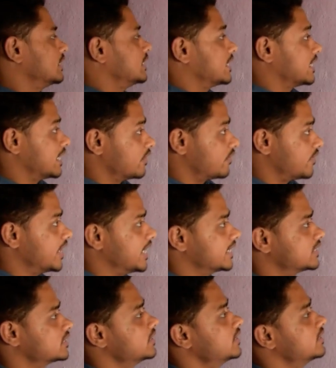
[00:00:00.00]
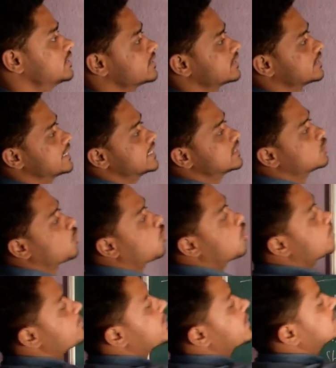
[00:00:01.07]
in which these
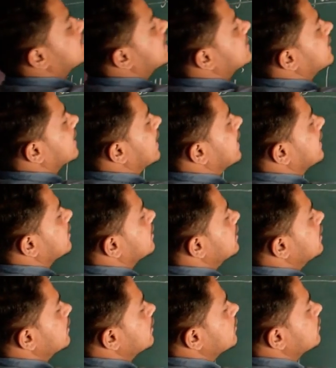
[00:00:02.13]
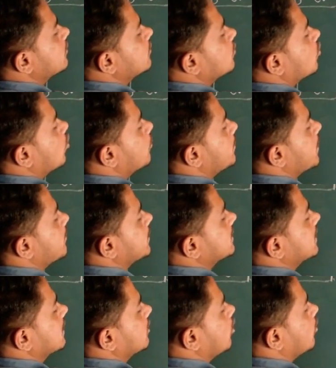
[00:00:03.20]
lone pairs are there, right? Lone pair
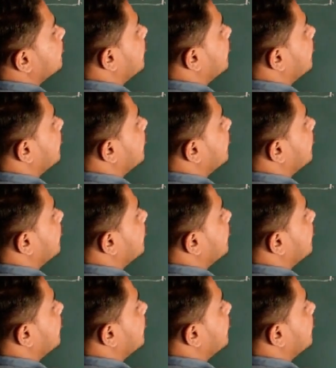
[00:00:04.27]
present on